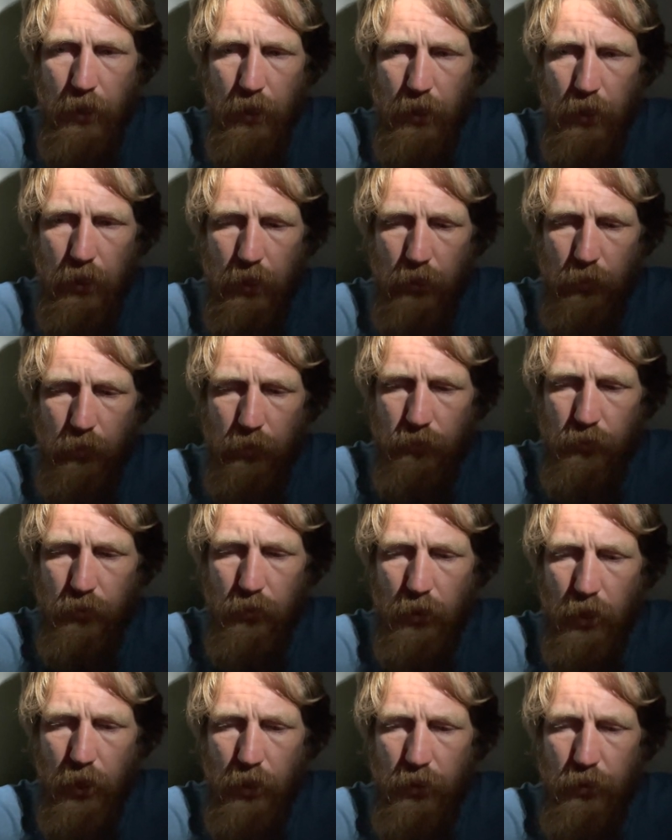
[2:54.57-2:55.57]

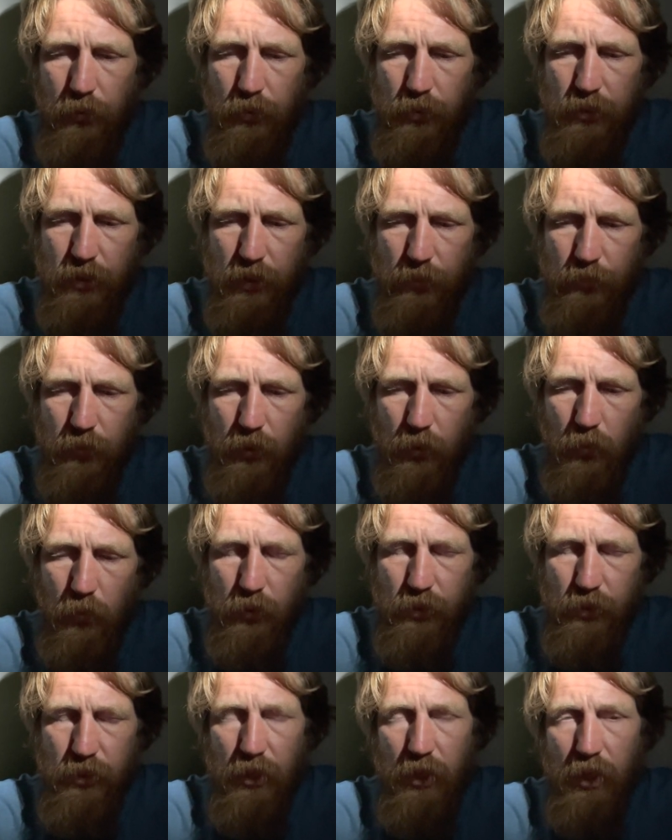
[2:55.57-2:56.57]
However, I noticed something
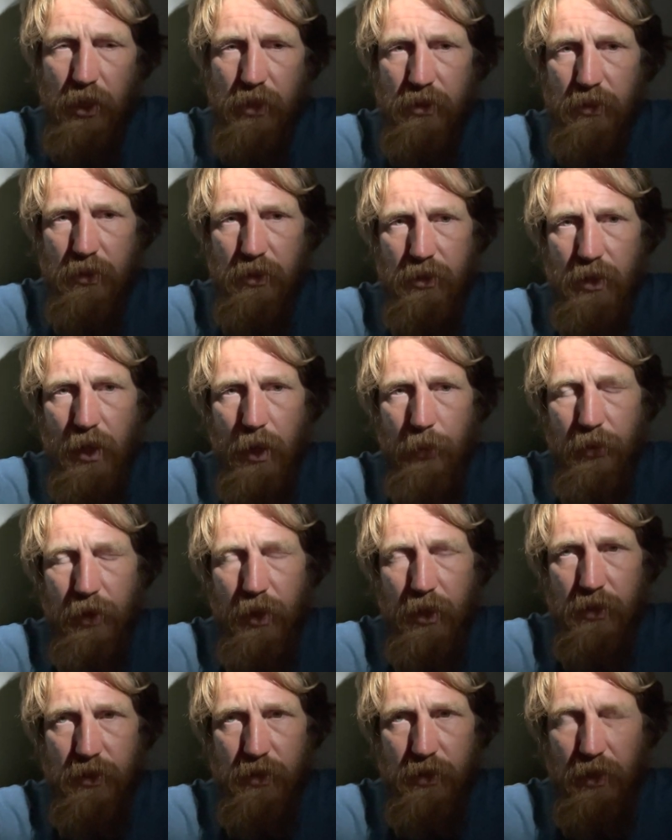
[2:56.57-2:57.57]
once I got to the top of
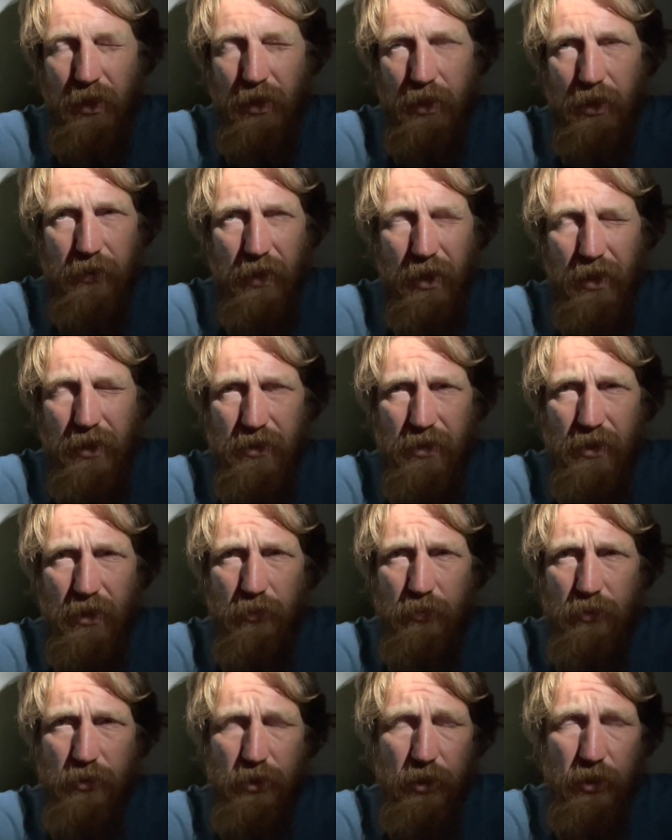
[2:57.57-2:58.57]
that ascent, and that
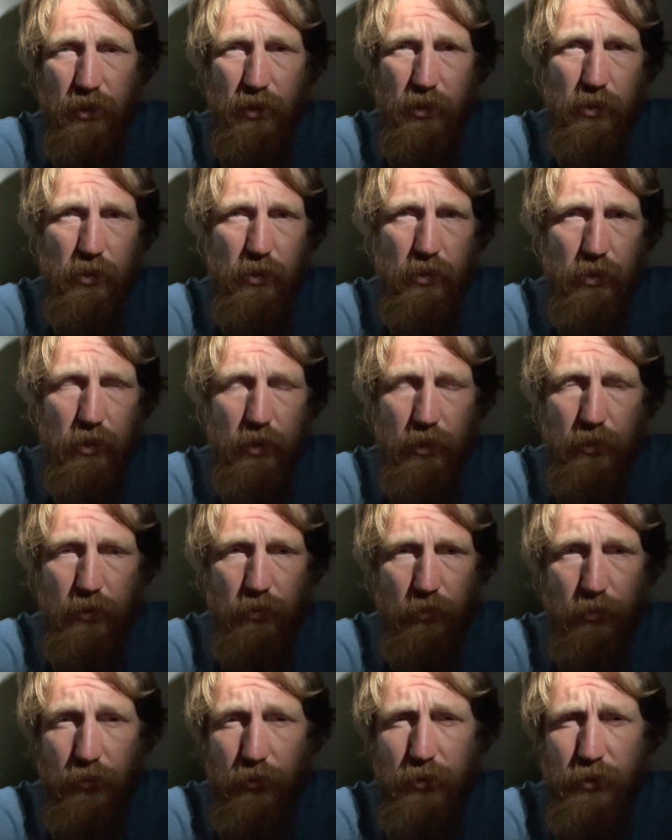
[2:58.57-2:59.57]
ascent was like, I don't
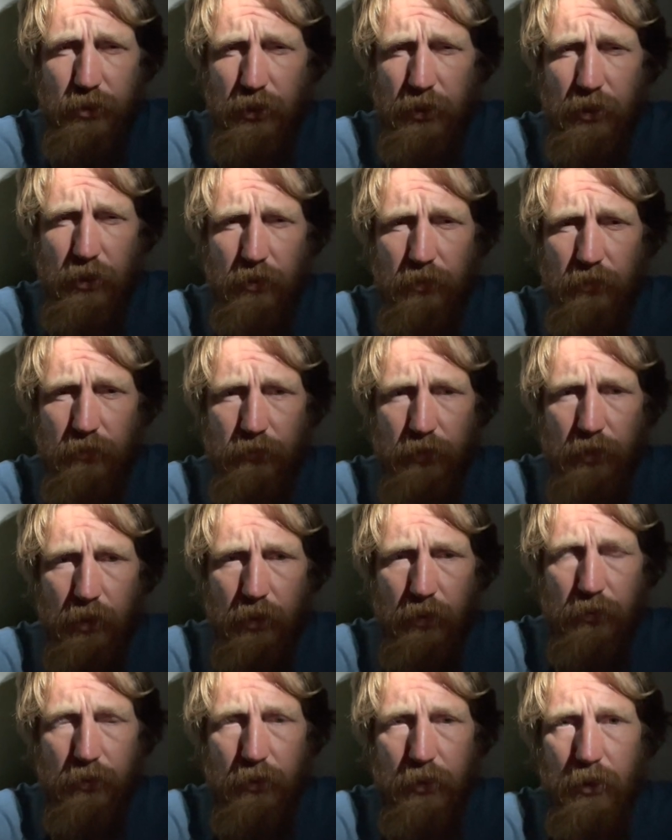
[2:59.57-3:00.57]
know, 1,300 feet,
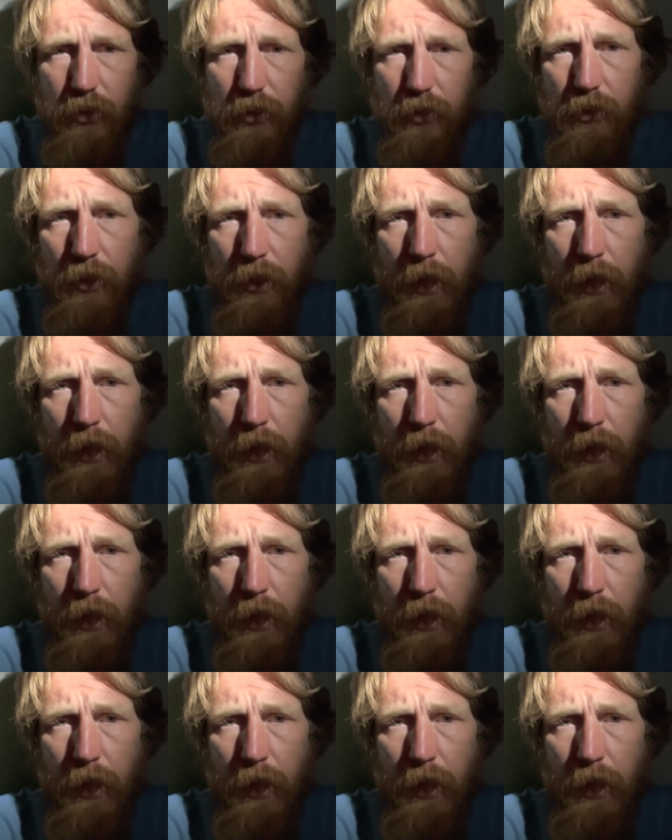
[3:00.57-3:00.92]
I think.